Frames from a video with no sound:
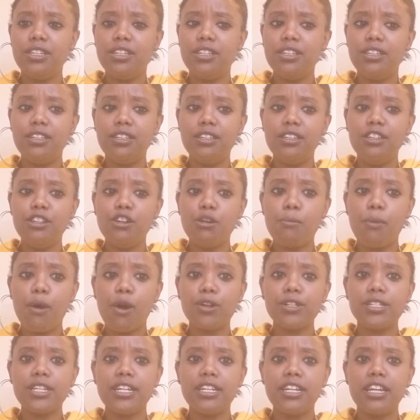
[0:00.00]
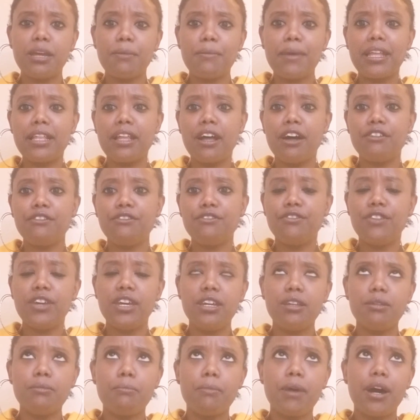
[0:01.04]
bartending, it may not
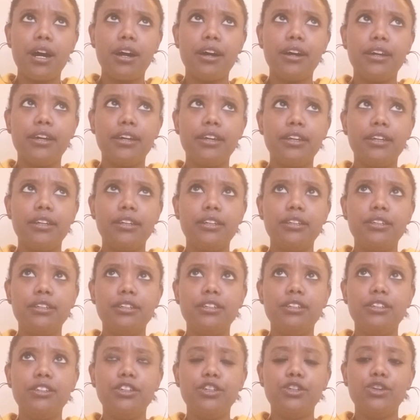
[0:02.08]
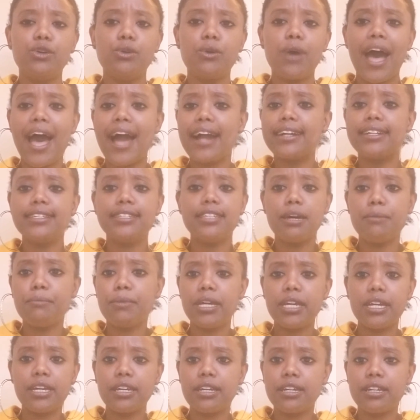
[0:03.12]
fit my, you know,
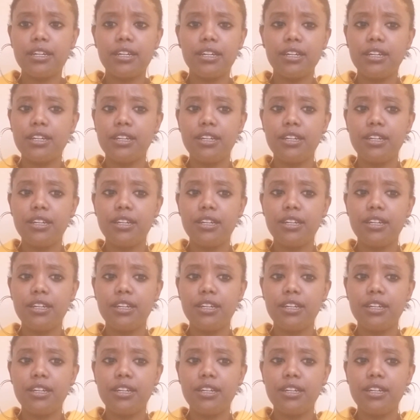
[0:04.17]
academic,